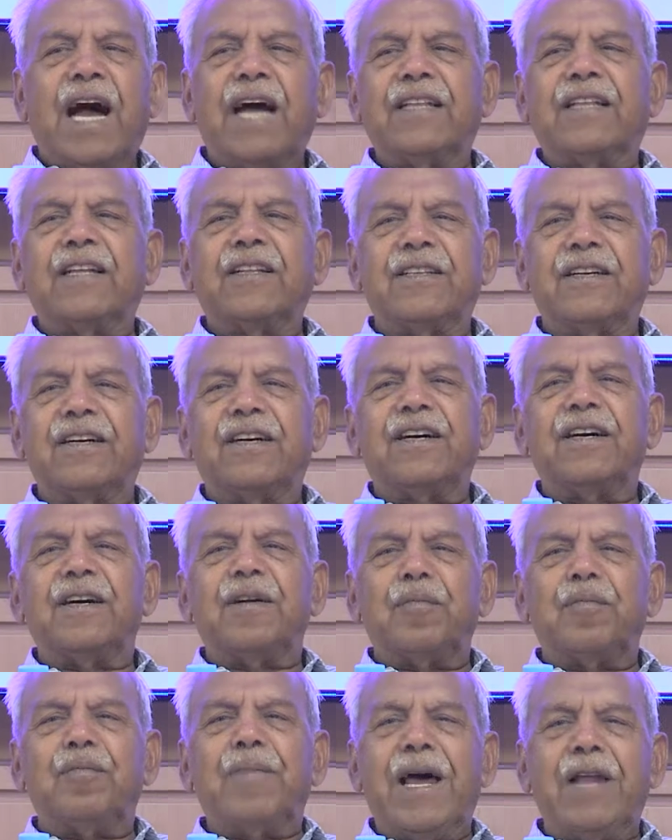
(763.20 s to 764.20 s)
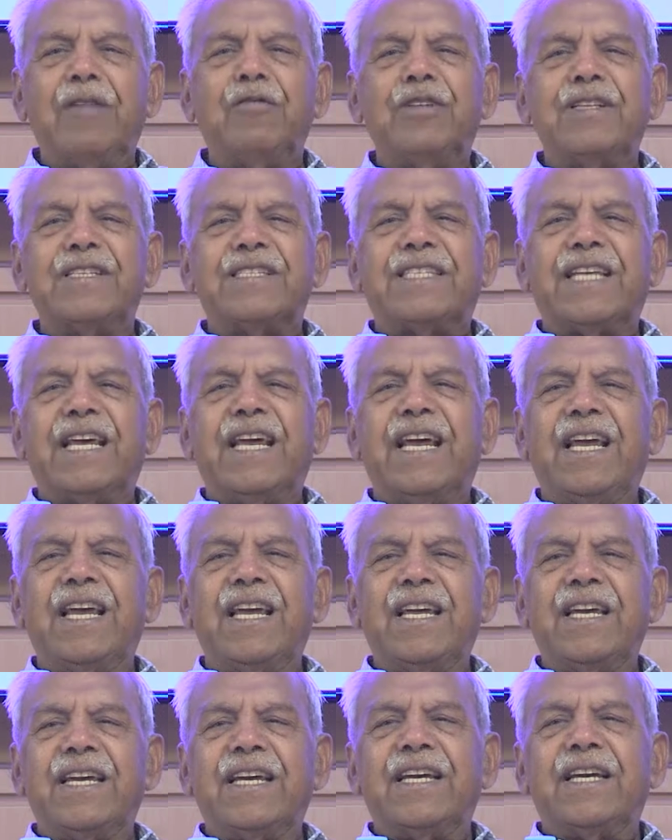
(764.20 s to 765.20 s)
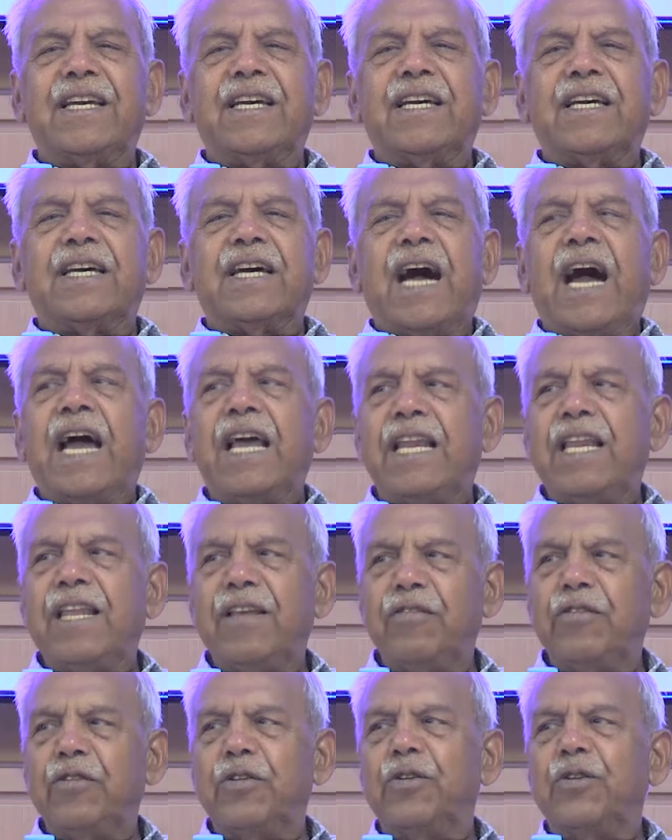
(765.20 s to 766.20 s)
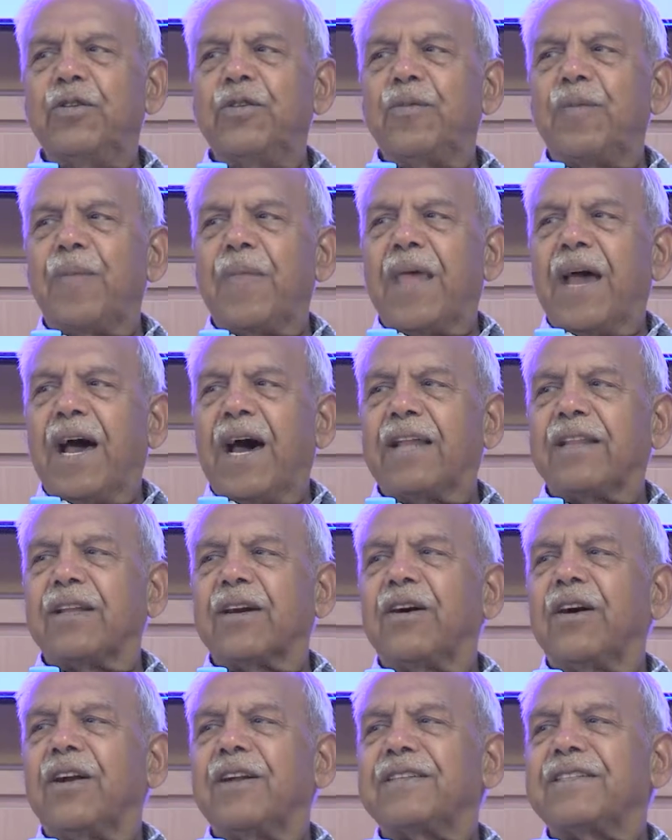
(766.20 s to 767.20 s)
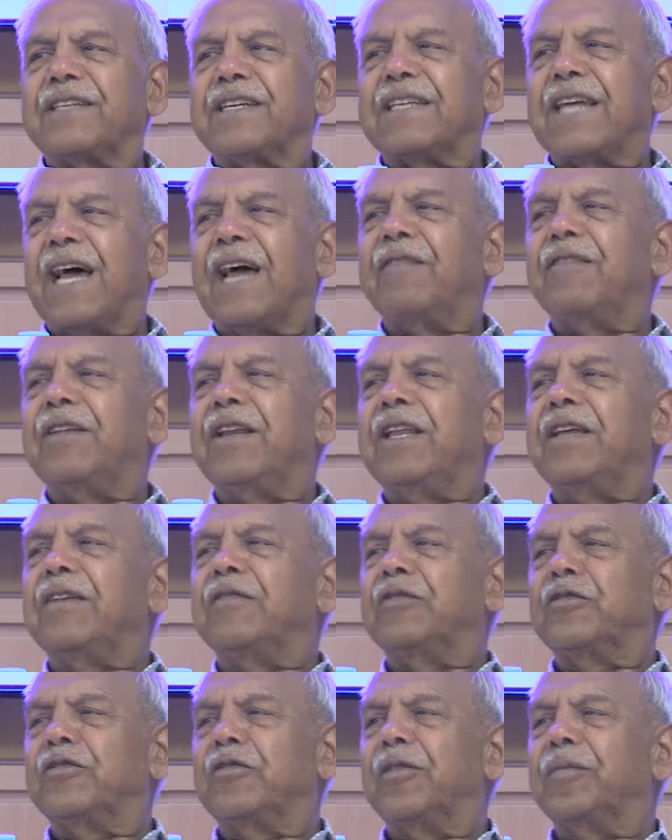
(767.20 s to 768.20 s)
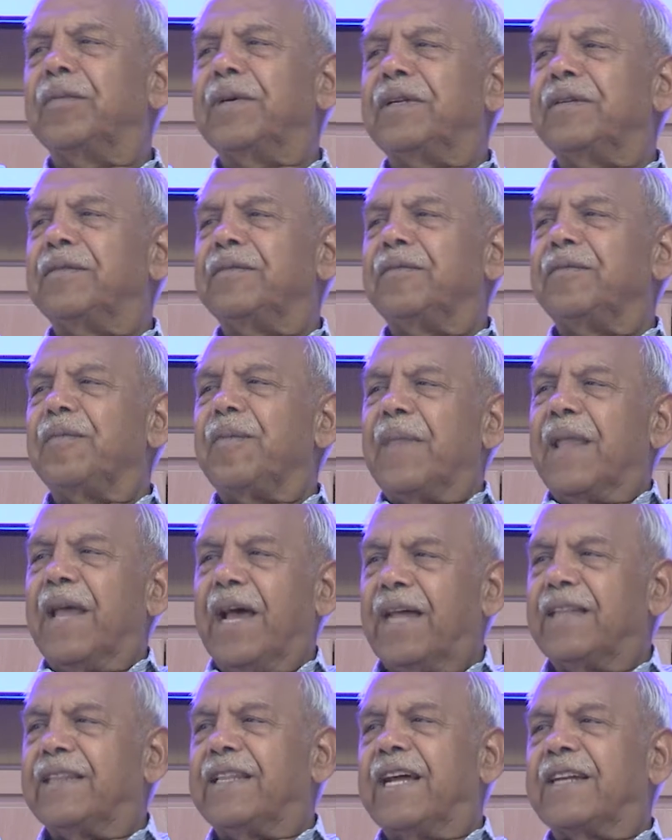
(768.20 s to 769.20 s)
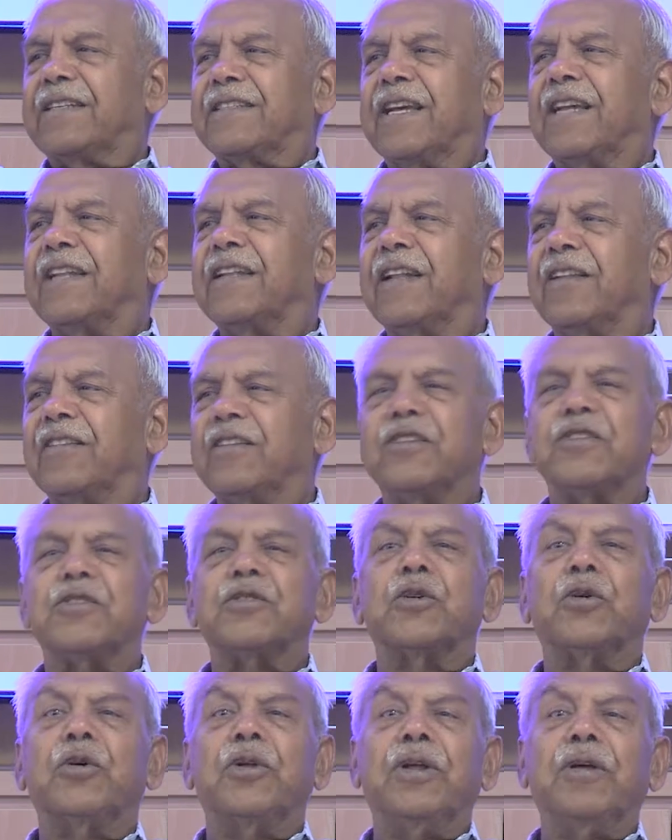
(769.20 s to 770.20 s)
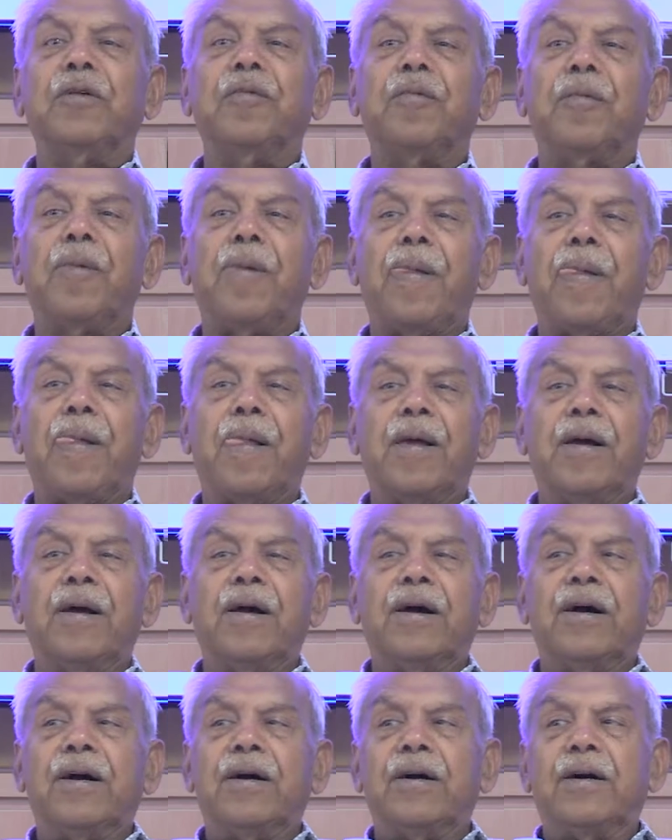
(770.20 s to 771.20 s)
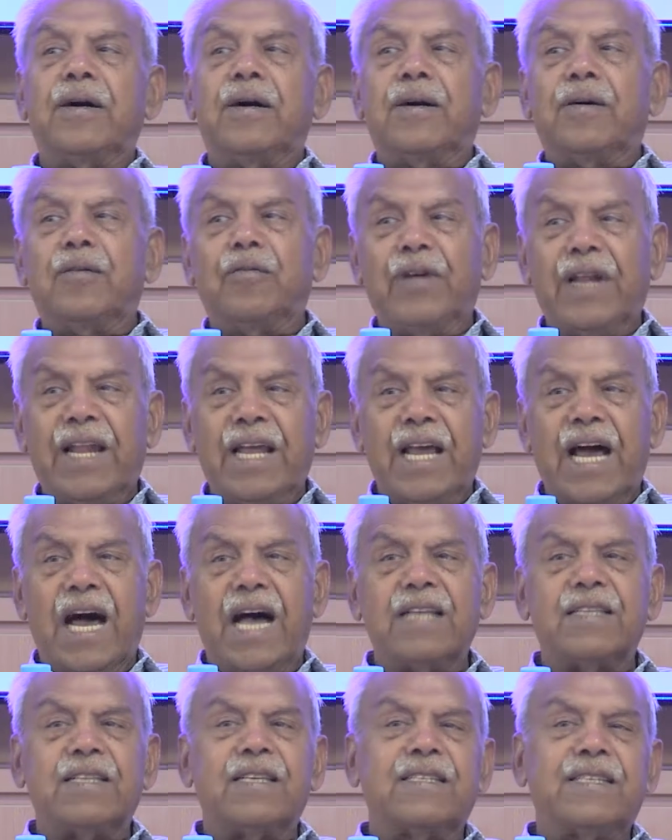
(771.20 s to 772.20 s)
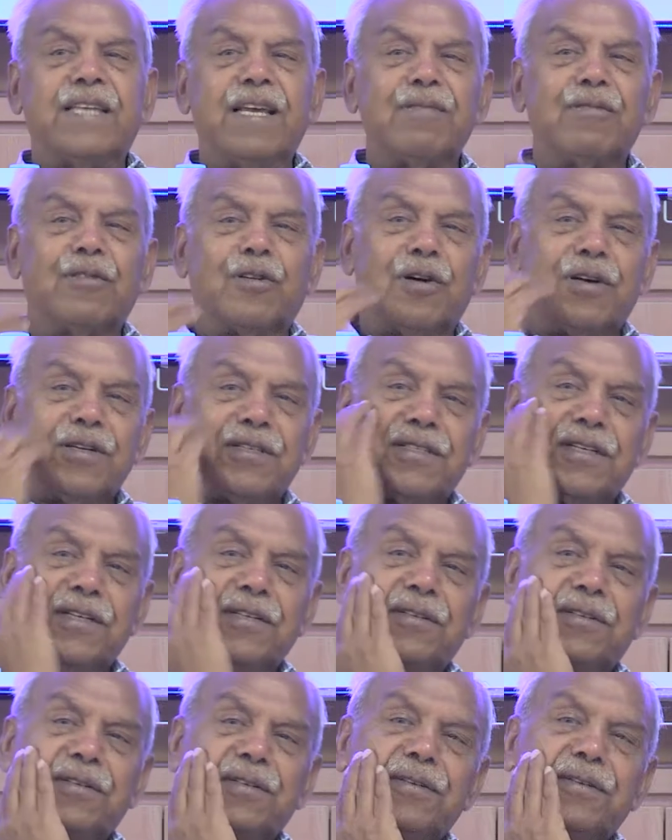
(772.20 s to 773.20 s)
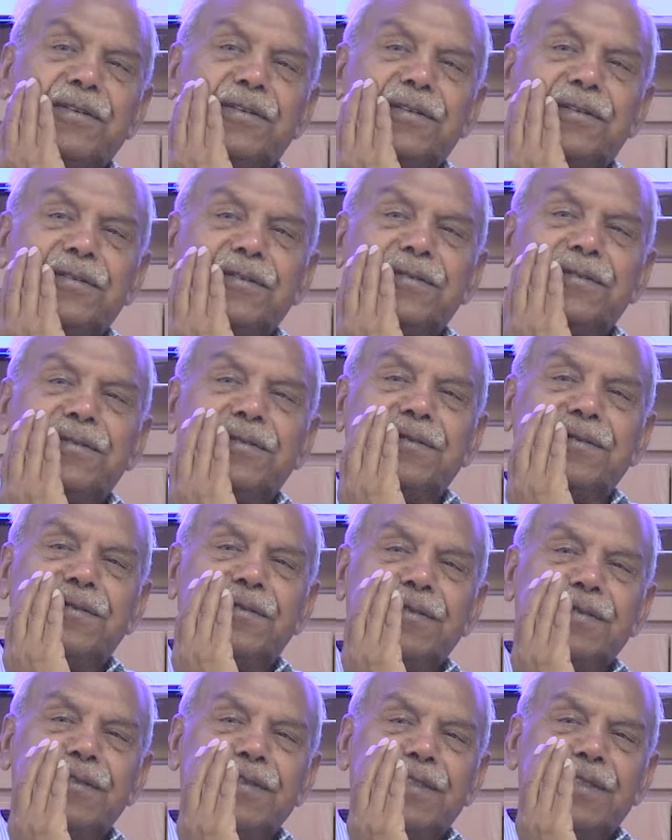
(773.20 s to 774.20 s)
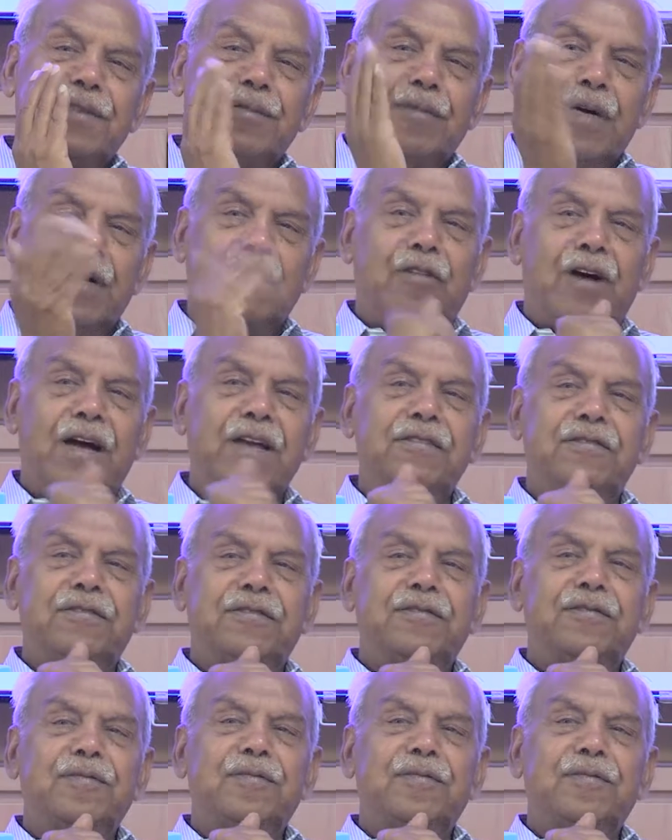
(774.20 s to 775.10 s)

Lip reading: either the man will say, I leave you, or the girl says, I will leave you, woman. And that's the end of the story. When I ask the same question to my wife,